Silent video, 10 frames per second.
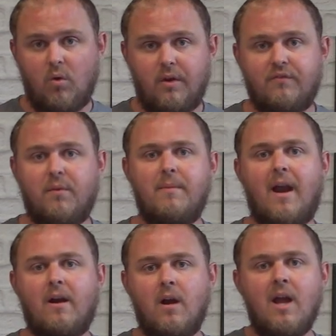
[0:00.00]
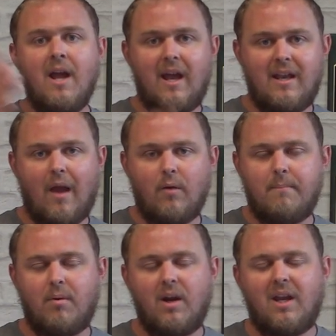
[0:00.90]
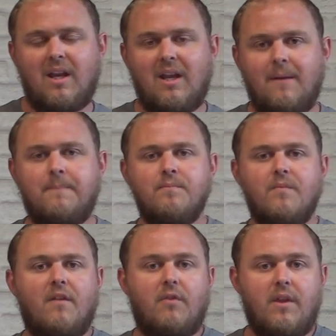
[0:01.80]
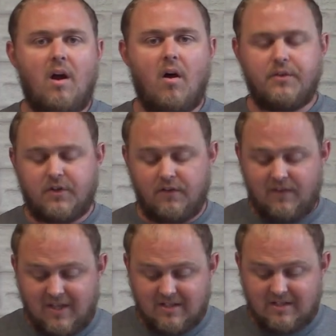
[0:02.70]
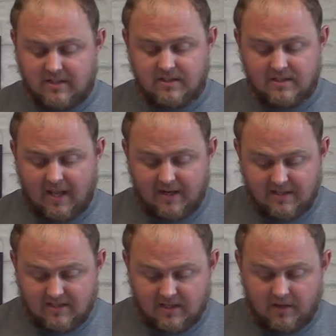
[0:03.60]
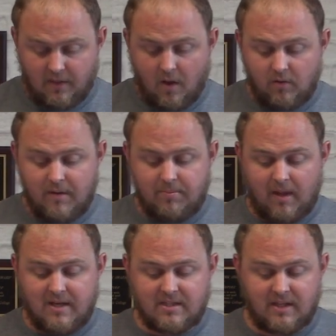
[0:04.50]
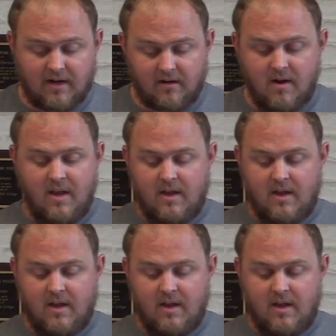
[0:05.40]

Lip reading: wood from there and they would bring it in for the altar of incense, that is into the holy place there.